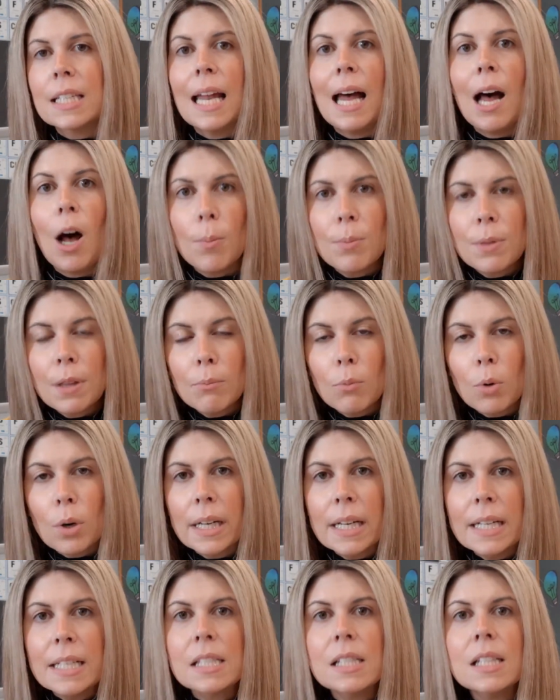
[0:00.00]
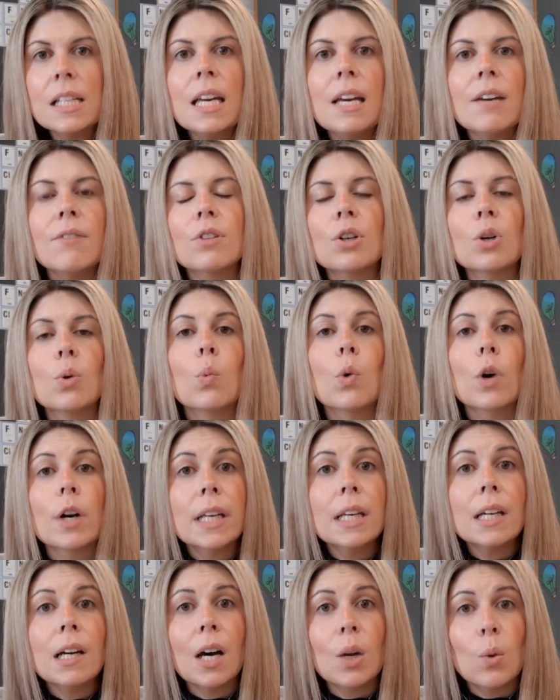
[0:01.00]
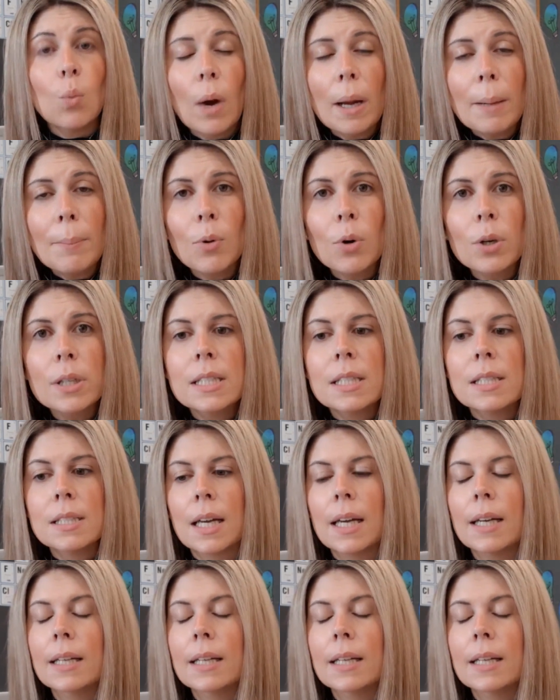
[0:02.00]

and help them more easily if they're working on whiteboards because I